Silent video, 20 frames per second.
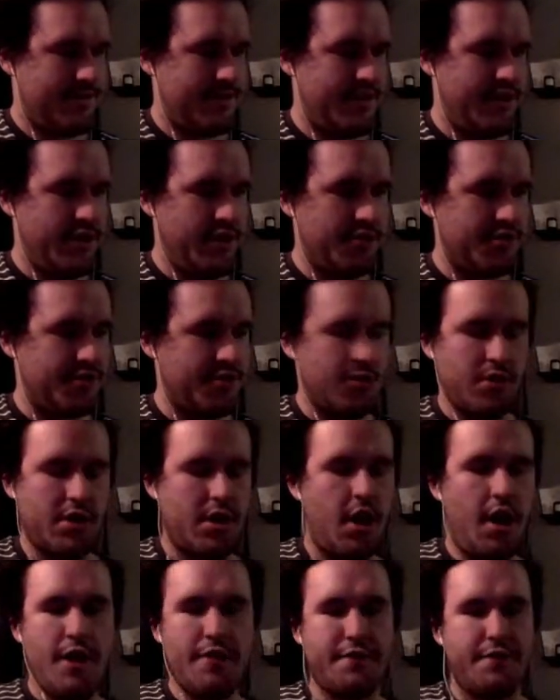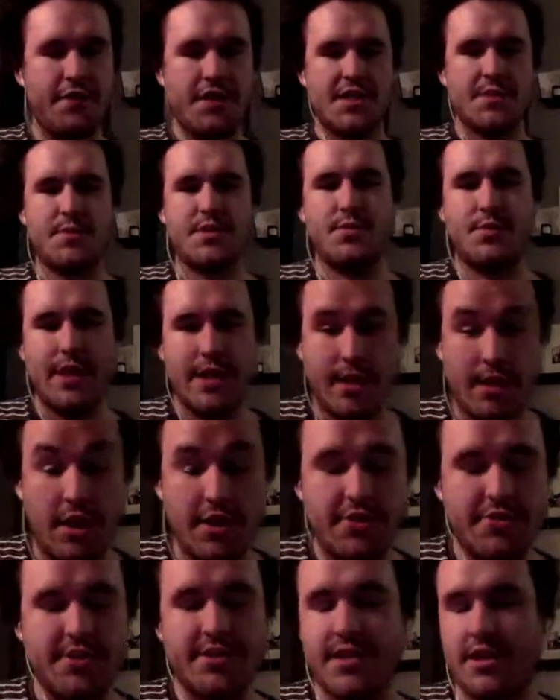You know, certain conflicts between
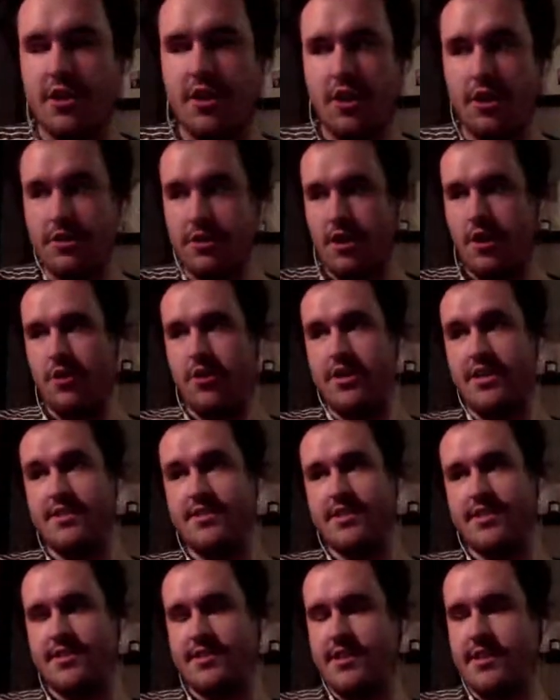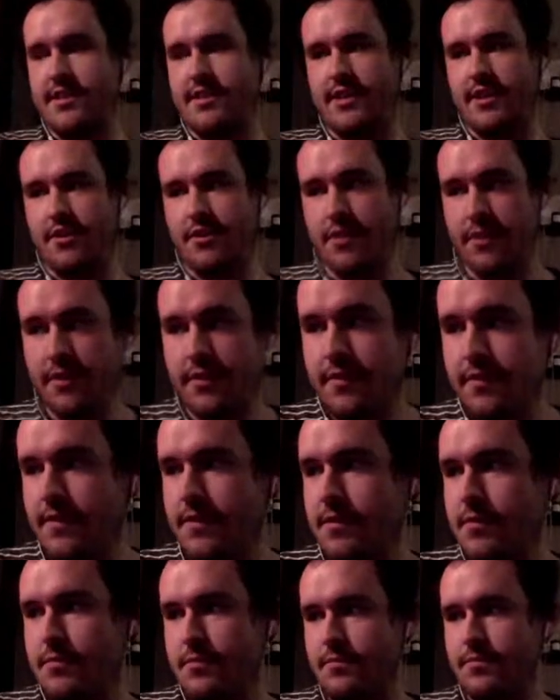countries that are already existing. That
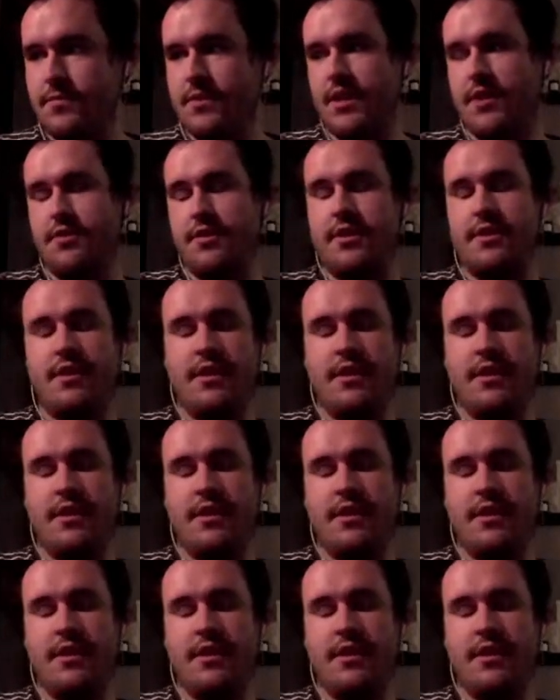would